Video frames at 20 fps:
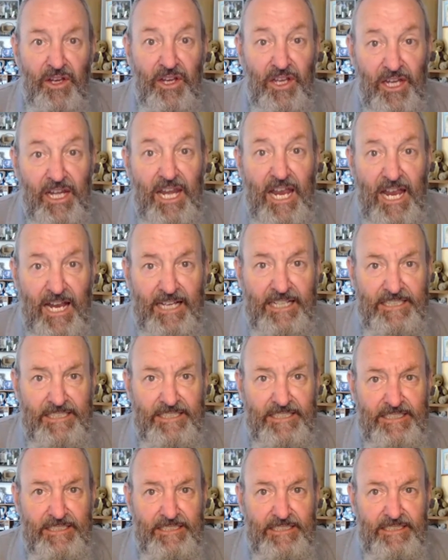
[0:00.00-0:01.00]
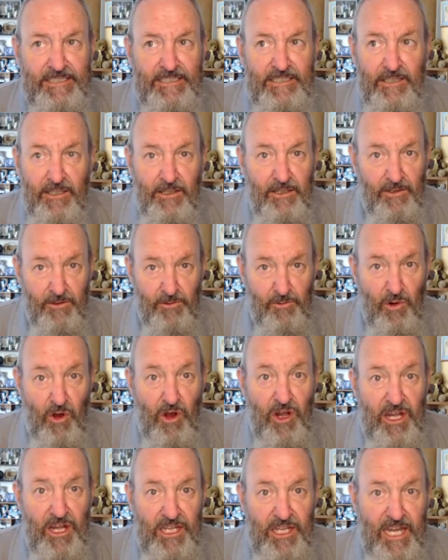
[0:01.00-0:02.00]
connect.
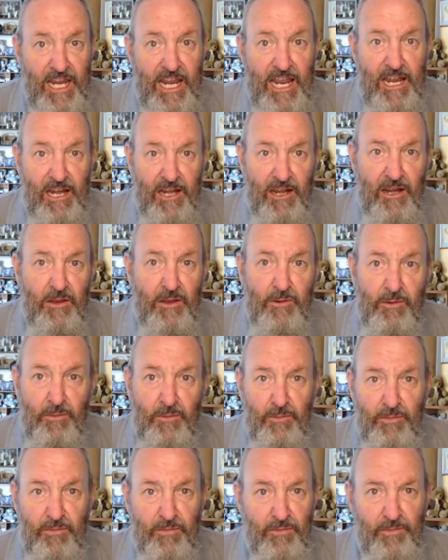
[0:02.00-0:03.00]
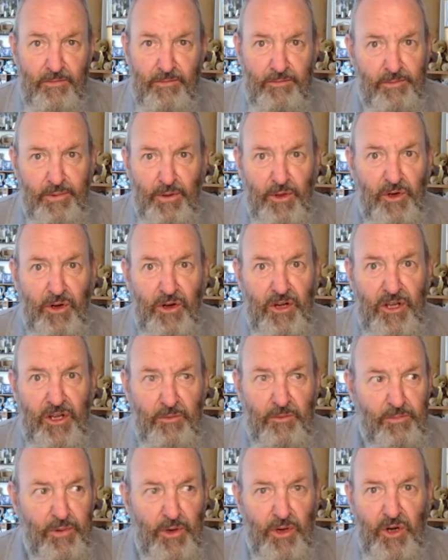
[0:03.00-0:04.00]
Write it down. Put
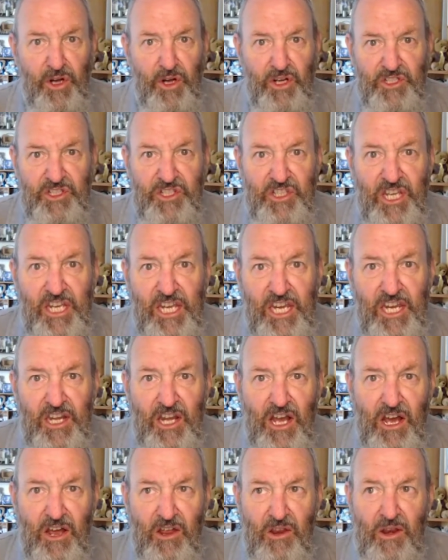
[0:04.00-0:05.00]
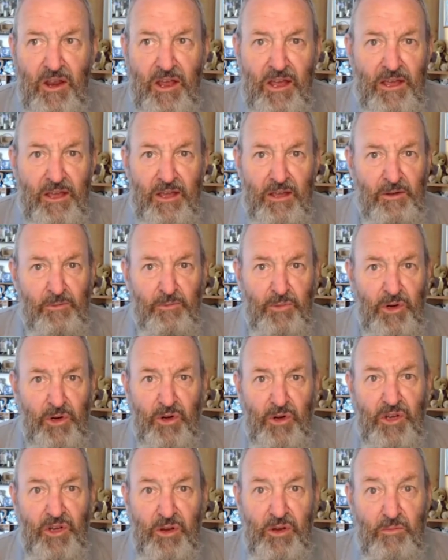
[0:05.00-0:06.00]
it on a sticky note. Put
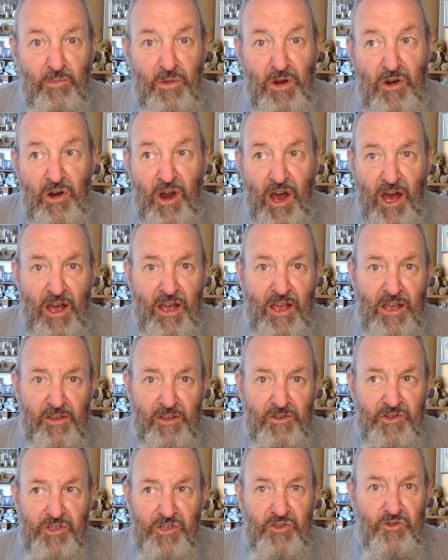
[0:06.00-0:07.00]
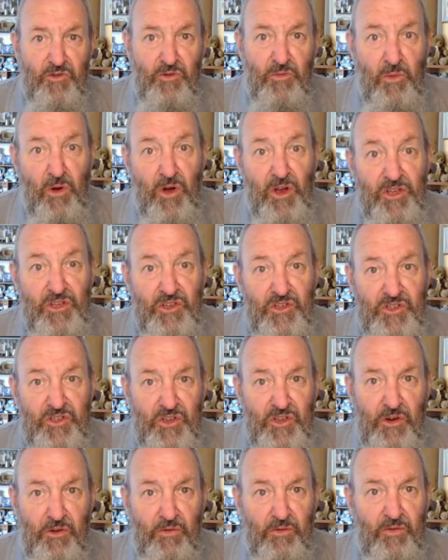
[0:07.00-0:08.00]
it on your mirror just to remind
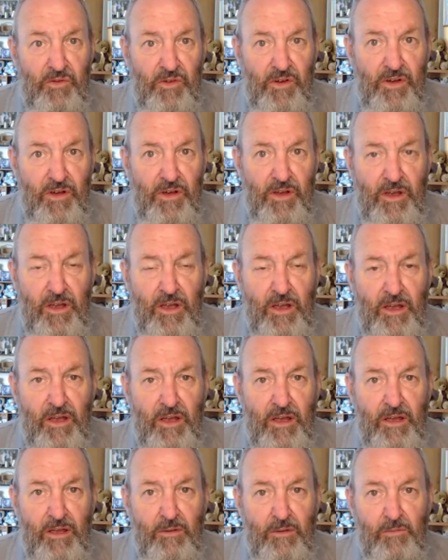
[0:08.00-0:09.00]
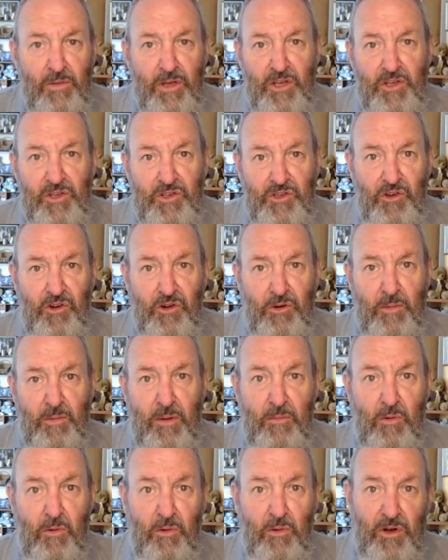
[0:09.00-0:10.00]
yourself. Because I
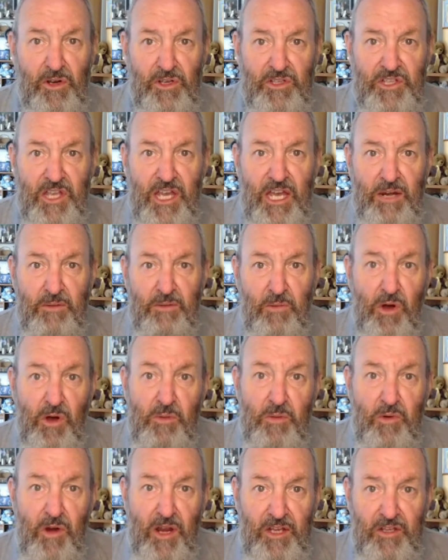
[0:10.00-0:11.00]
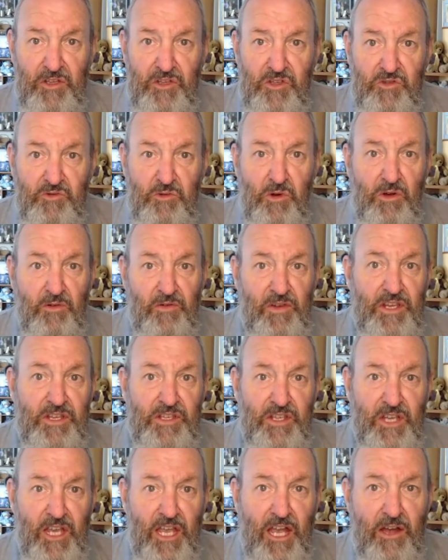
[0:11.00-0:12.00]
remember when I started my practice 12
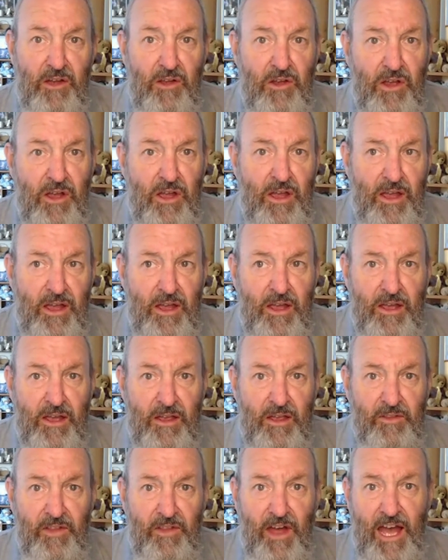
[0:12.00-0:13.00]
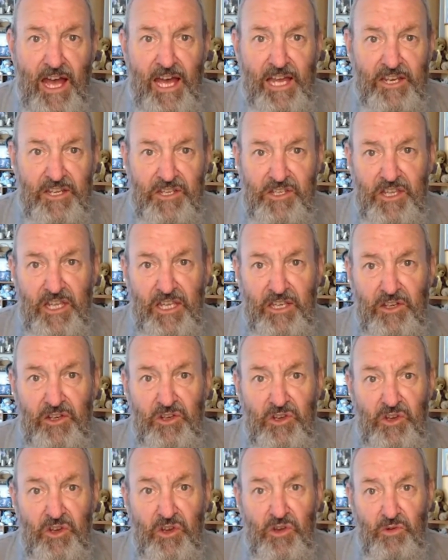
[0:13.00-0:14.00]
years ago, the hardest thing
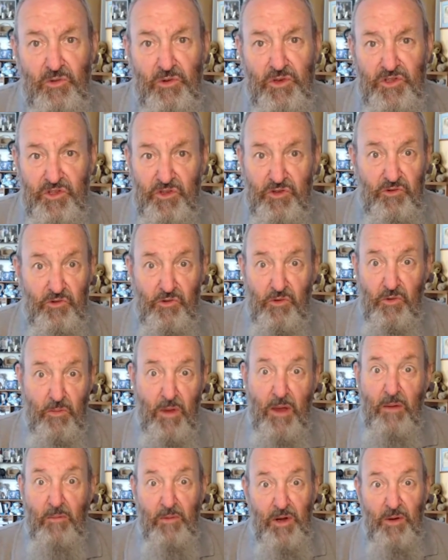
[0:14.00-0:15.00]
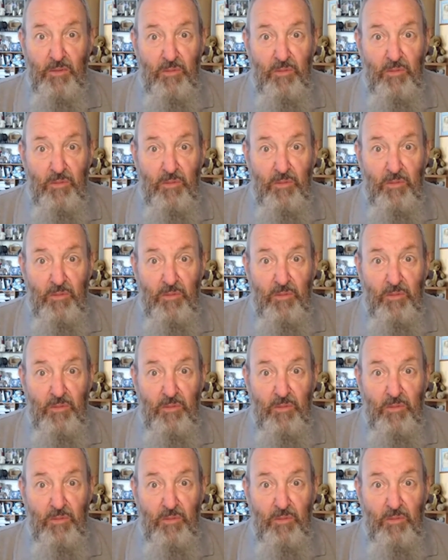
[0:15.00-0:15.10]
to do was to remember